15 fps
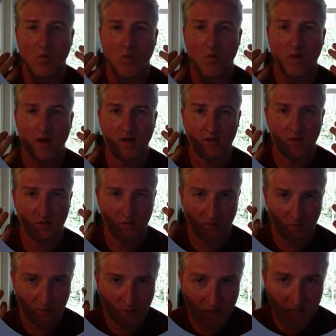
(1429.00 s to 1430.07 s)
at the
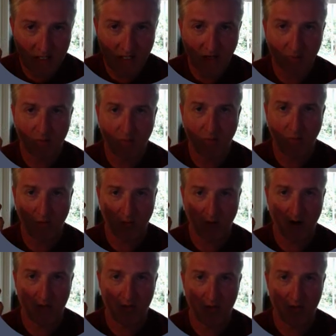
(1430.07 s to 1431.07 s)
beginner program.